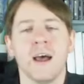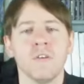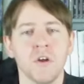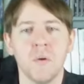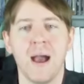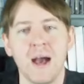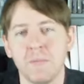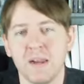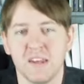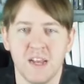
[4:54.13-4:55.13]
I don't know
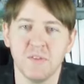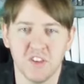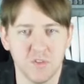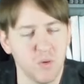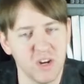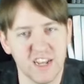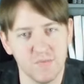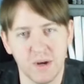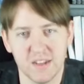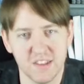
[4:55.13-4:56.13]
how many times at this point
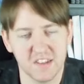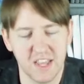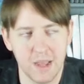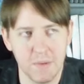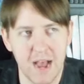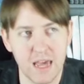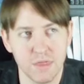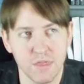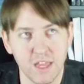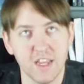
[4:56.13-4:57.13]
I've bought this game. I
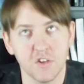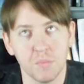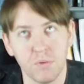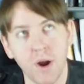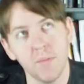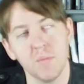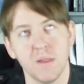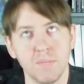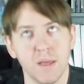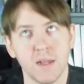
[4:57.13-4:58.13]
think it's
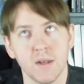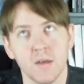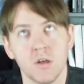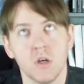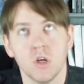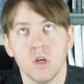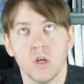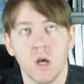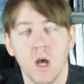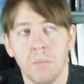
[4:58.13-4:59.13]
probably been
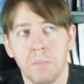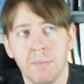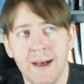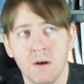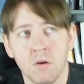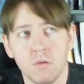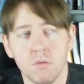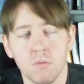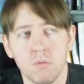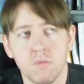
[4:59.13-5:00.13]
about
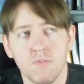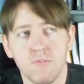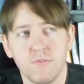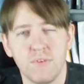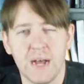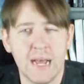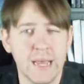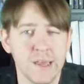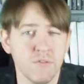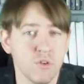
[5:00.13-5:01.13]

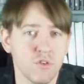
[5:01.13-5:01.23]
5